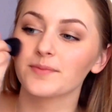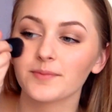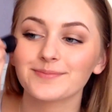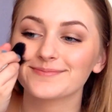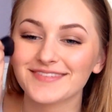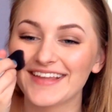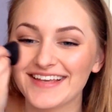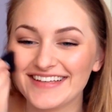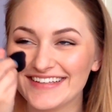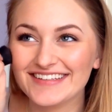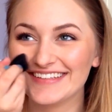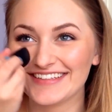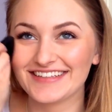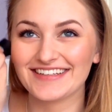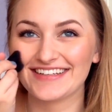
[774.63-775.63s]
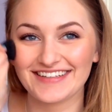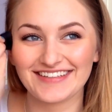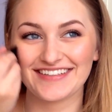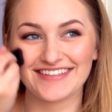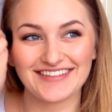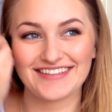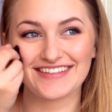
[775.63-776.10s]
And as you can see, it just
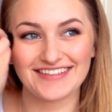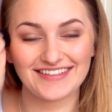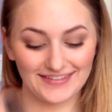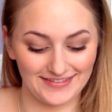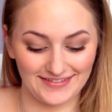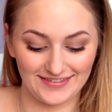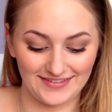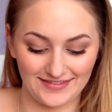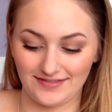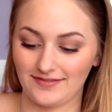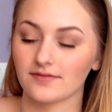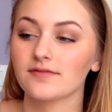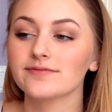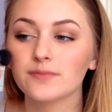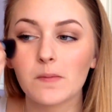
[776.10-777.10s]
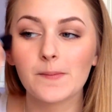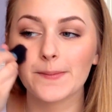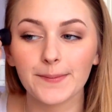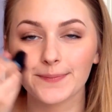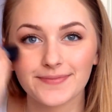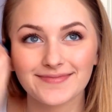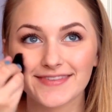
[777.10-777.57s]
adds a really nice glow
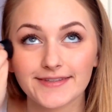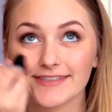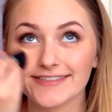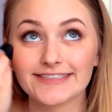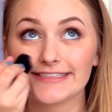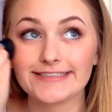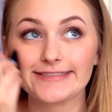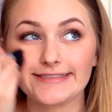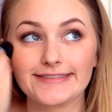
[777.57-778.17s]
to your tan.